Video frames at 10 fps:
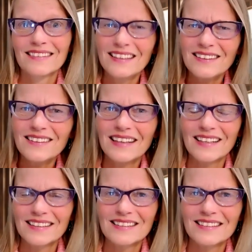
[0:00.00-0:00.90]
Hear
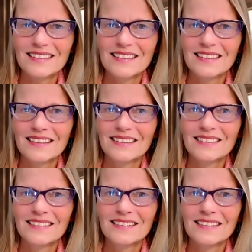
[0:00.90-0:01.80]
that.
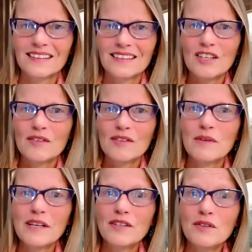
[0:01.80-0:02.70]

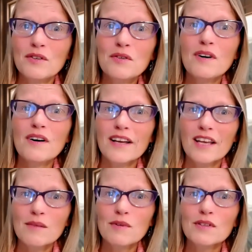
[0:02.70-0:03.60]
When you are
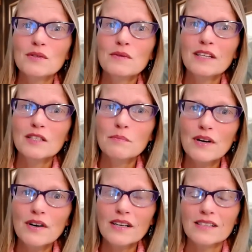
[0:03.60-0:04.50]
able to
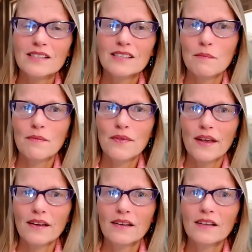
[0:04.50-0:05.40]
experience
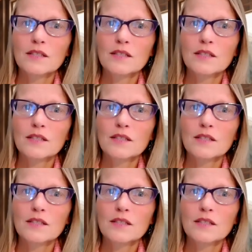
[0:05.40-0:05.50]
something,